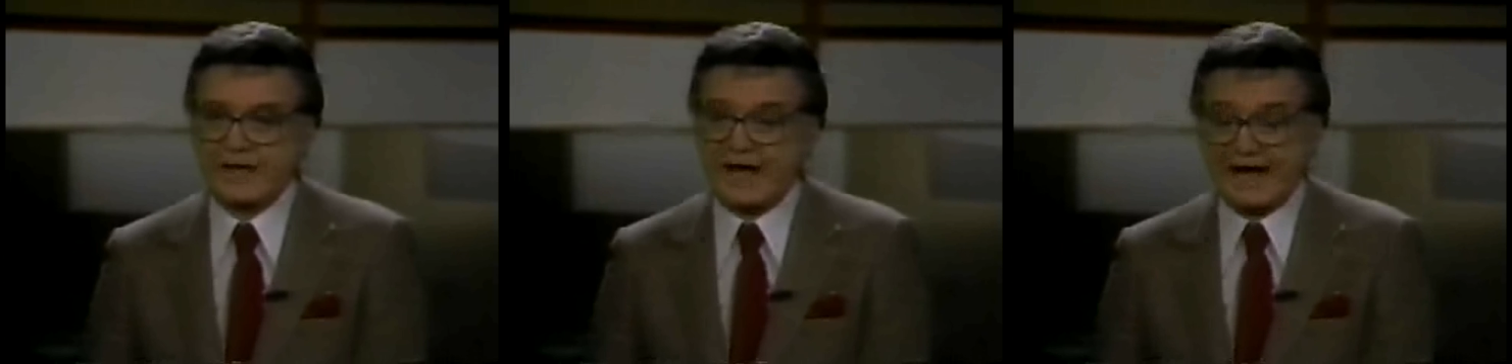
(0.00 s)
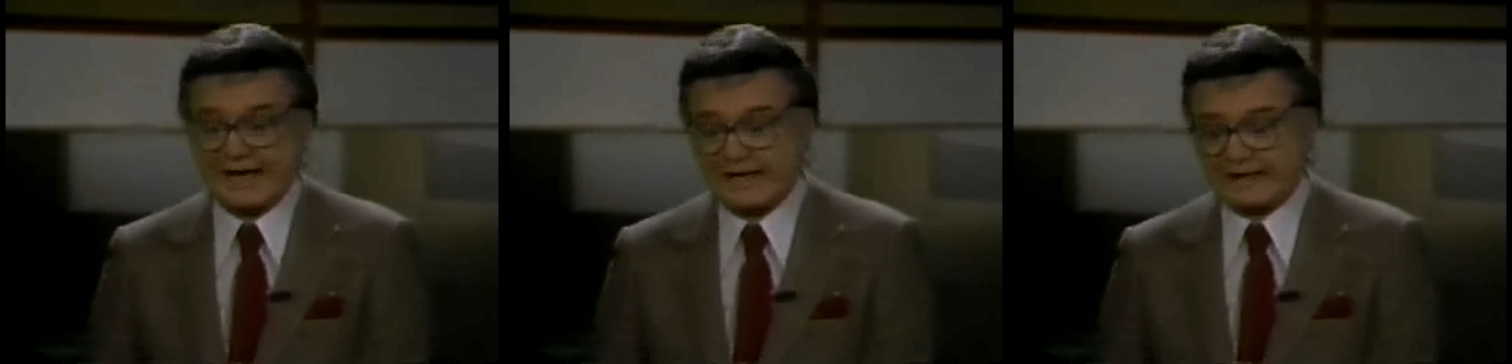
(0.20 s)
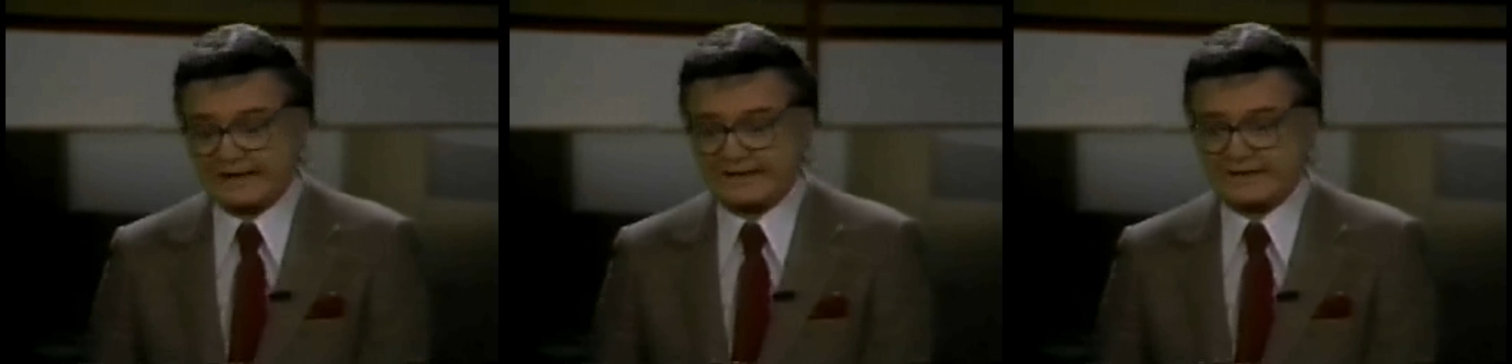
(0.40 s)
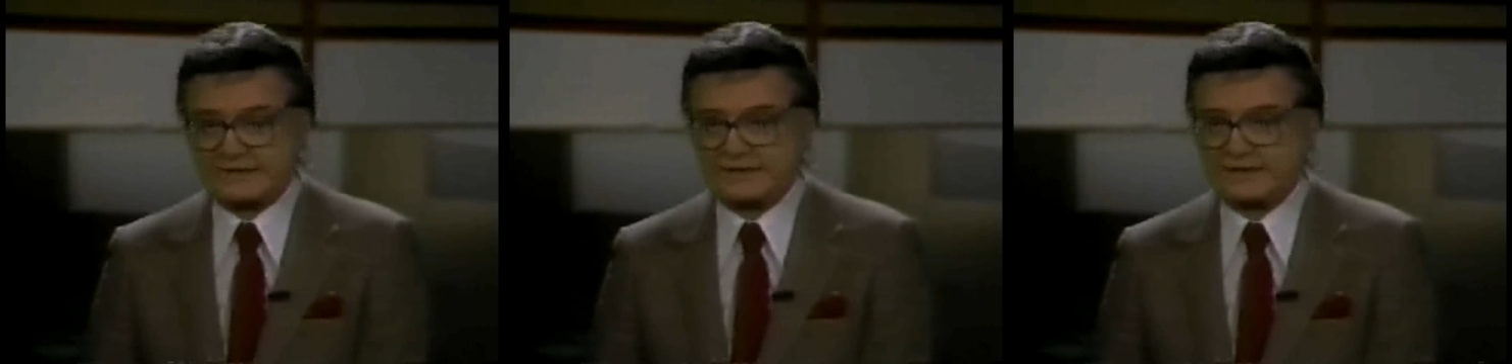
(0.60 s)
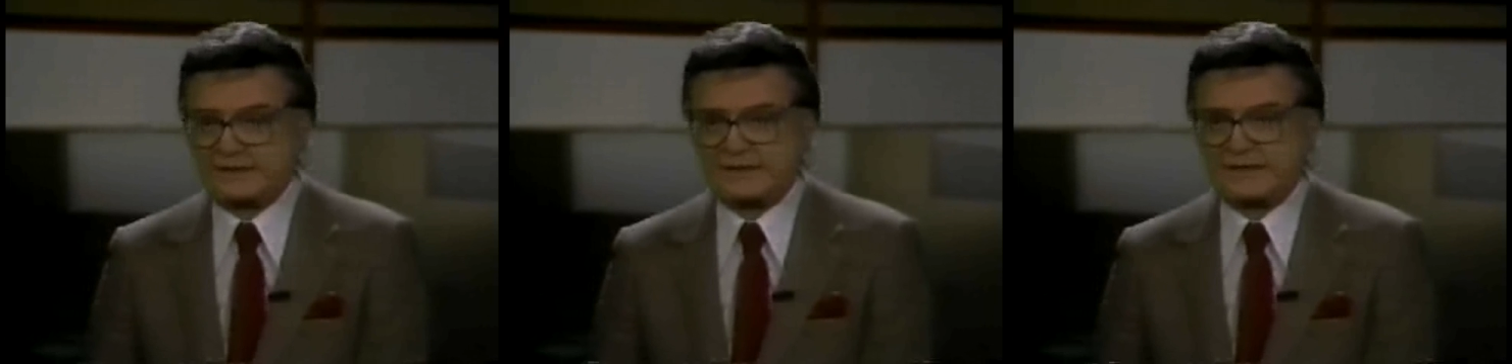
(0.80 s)
I at
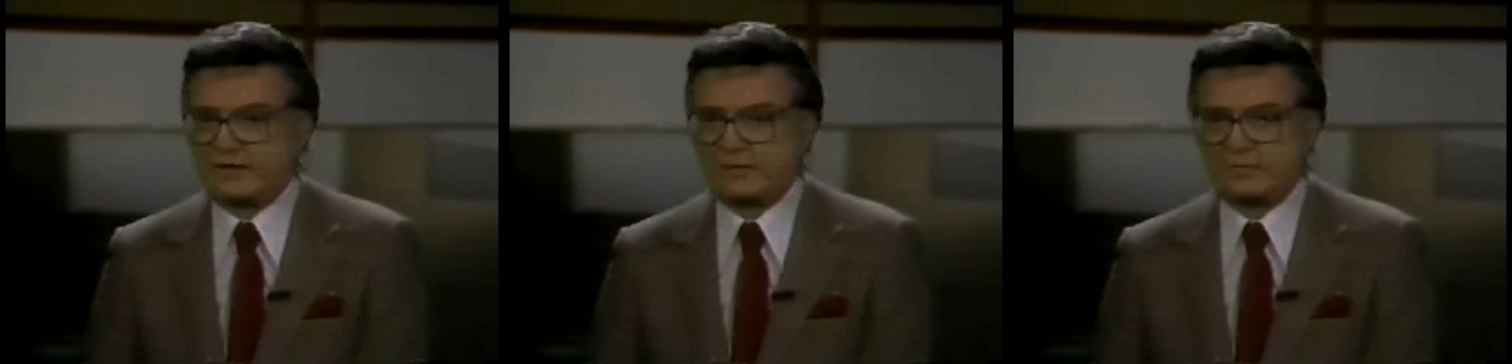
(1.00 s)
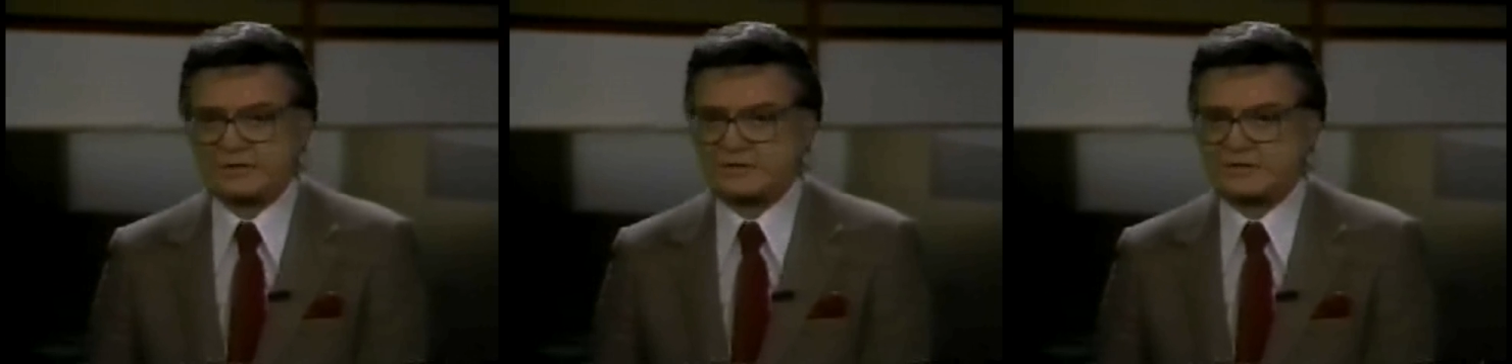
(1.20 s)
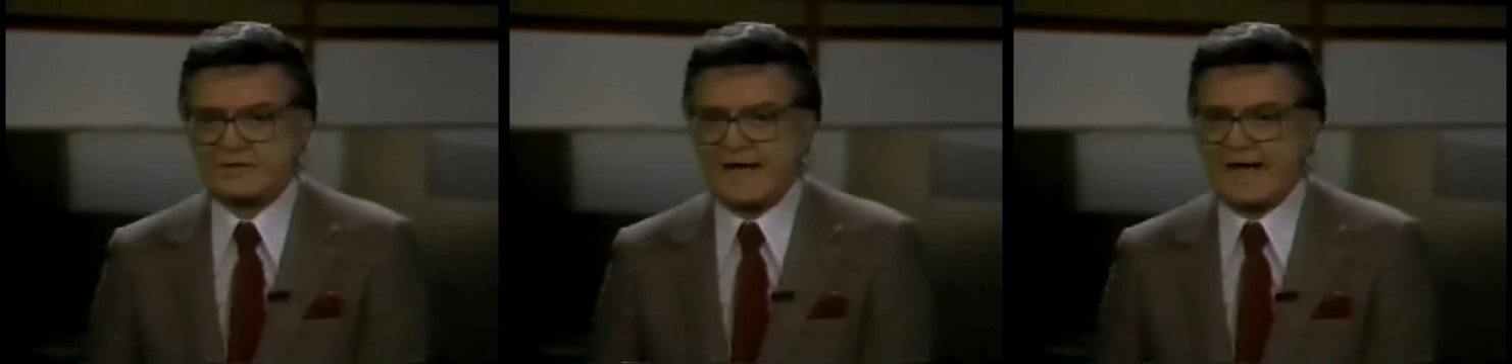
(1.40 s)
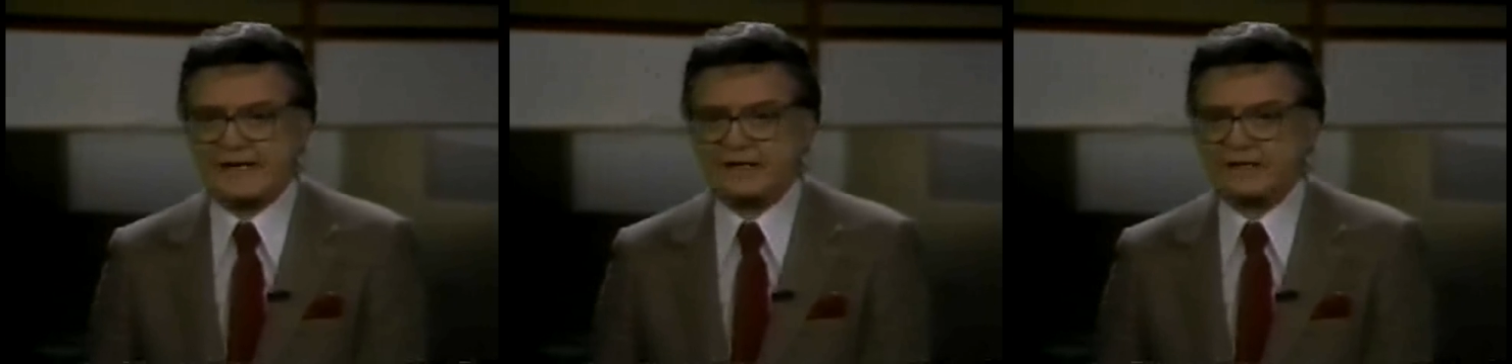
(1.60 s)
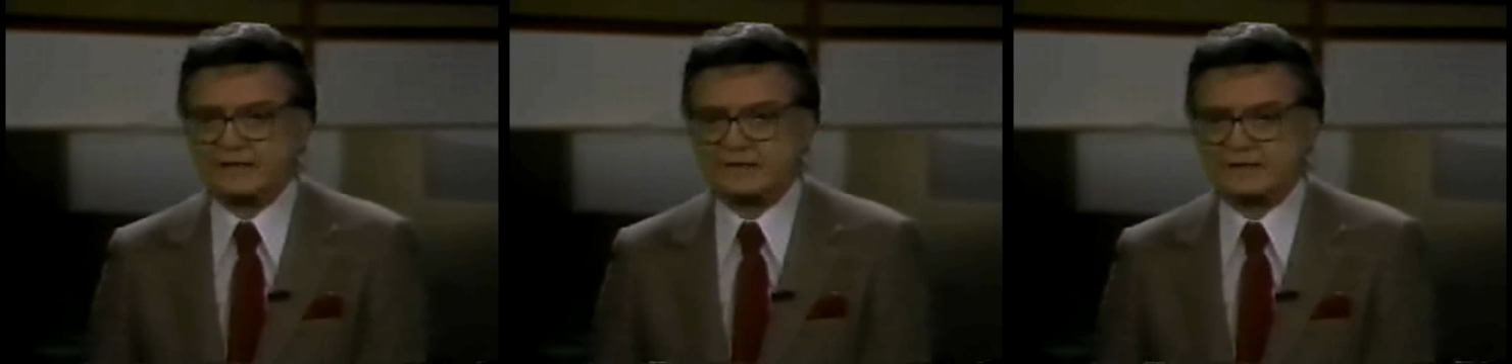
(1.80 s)
least see terrible
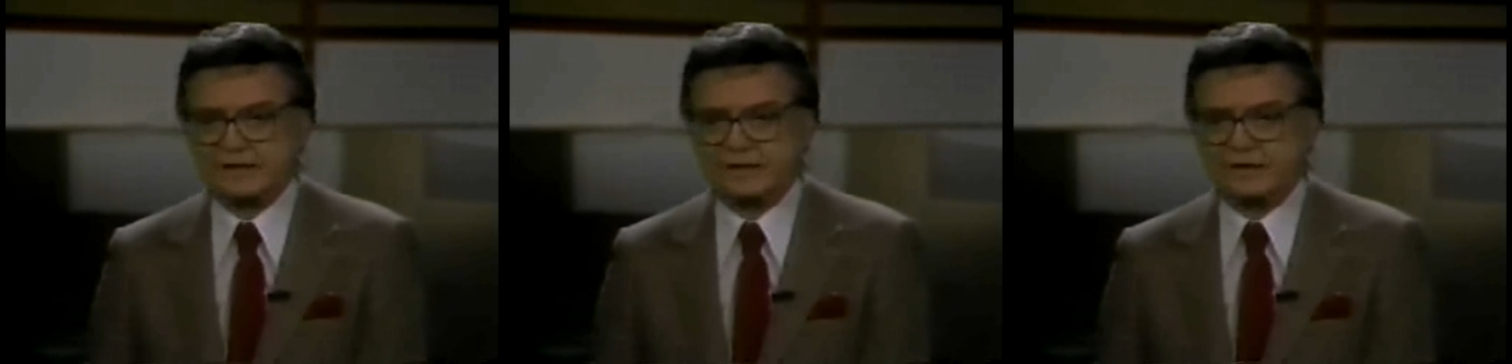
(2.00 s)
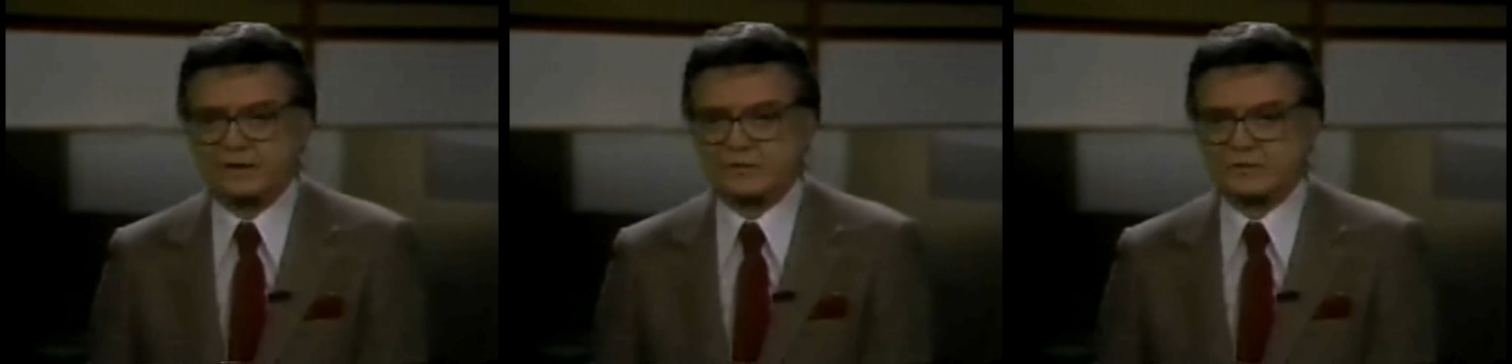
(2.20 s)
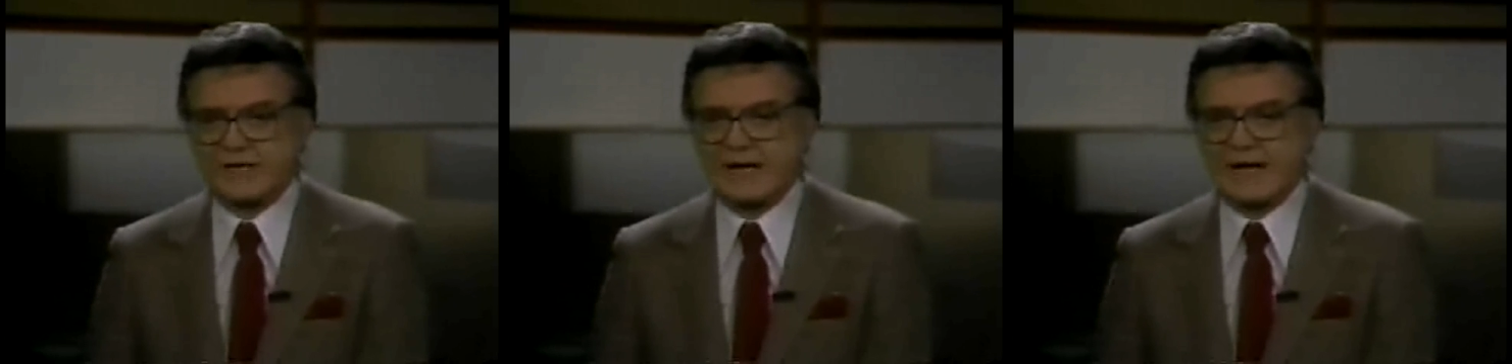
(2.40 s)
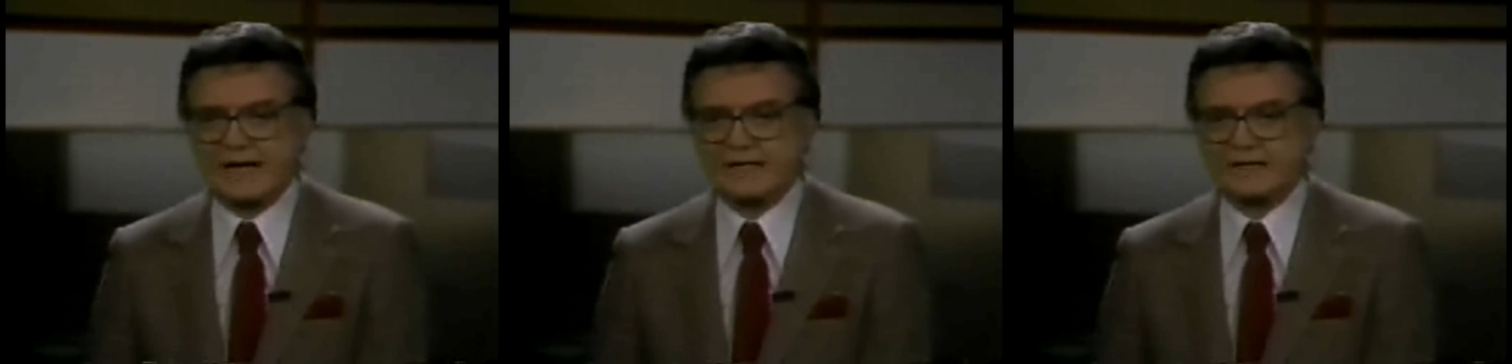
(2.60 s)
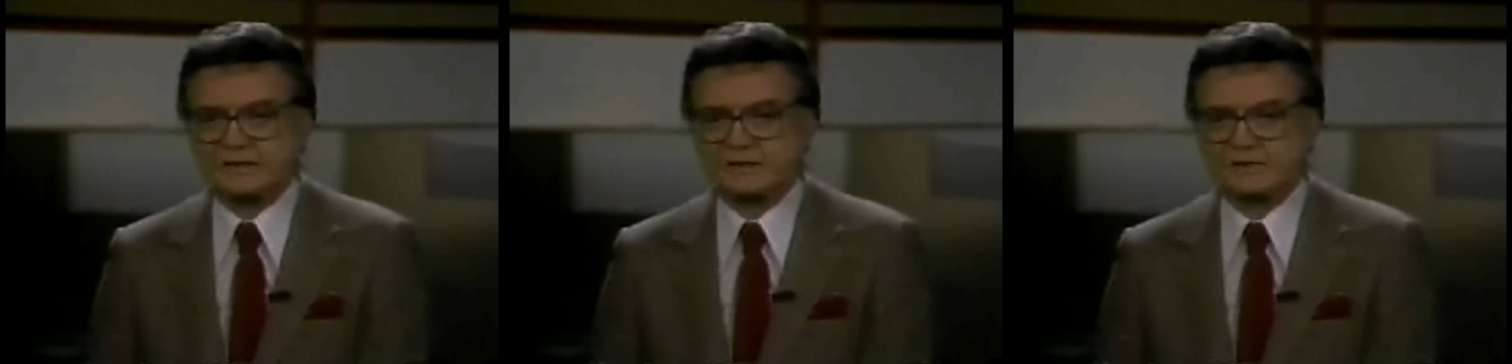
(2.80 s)
sadness in those
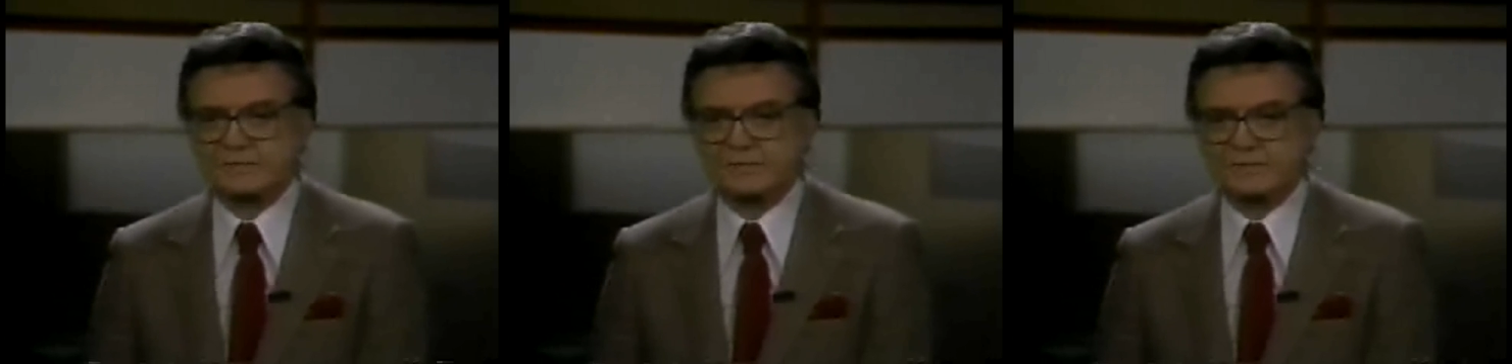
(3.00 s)
eyes.